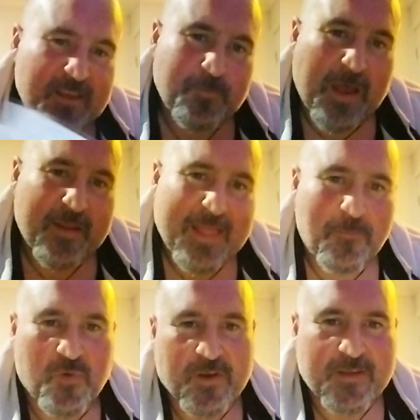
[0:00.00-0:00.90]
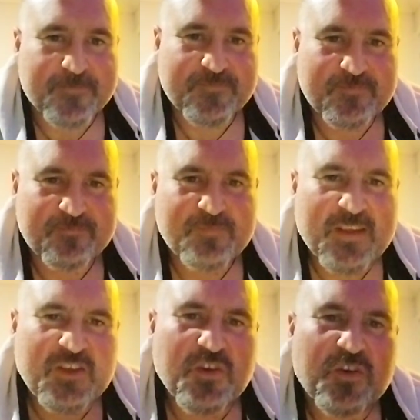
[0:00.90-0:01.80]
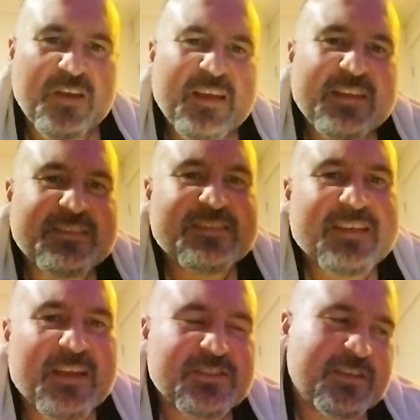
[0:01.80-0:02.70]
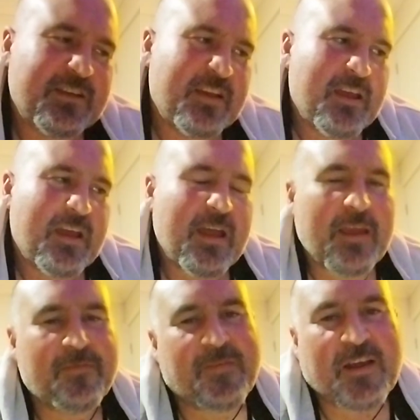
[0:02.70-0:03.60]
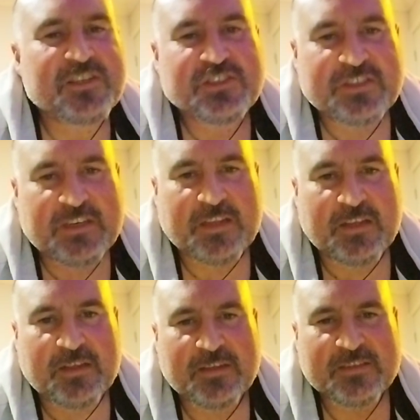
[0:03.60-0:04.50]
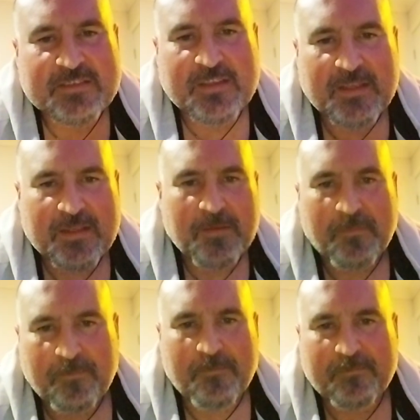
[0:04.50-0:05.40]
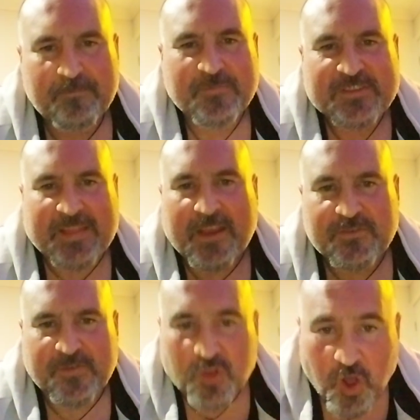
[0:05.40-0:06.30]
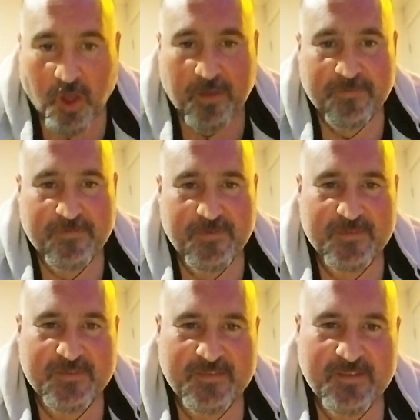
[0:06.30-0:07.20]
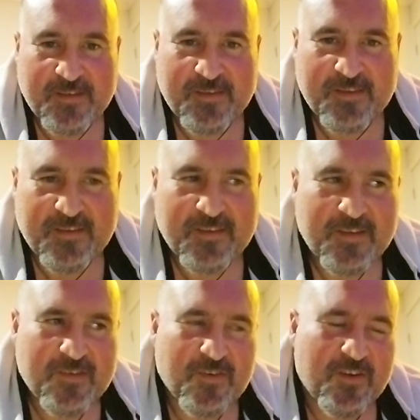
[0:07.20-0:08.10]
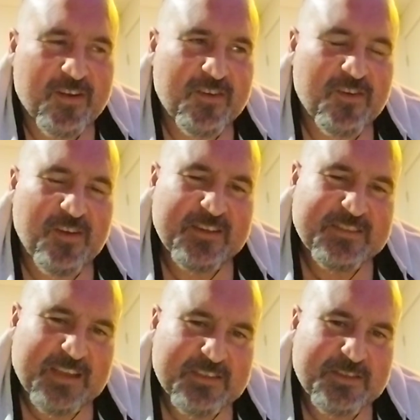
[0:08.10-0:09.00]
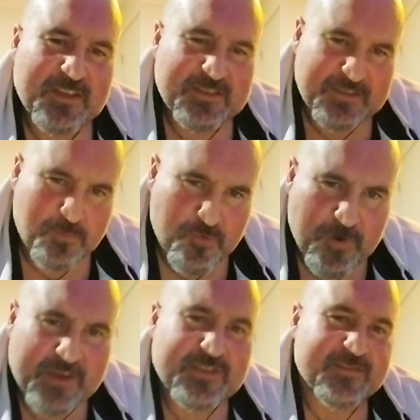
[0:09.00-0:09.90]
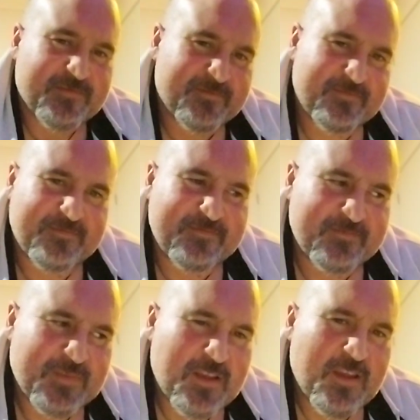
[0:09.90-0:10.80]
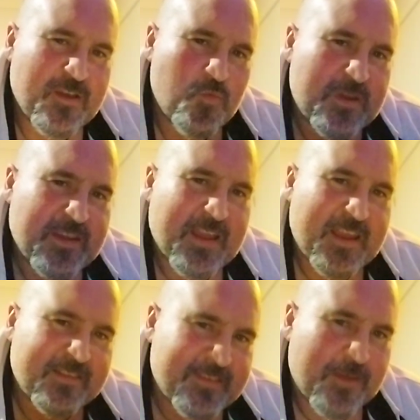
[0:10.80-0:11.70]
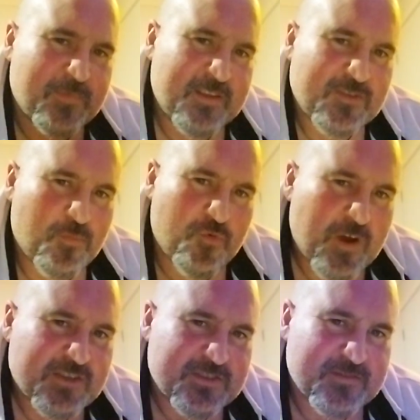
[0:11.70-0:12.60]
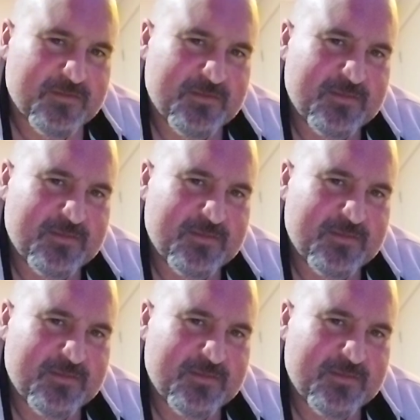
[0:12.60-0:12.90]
part of that body, but you're in such a fucking shitty stage of your life, right? You're in such depression. When you get deeply in depression,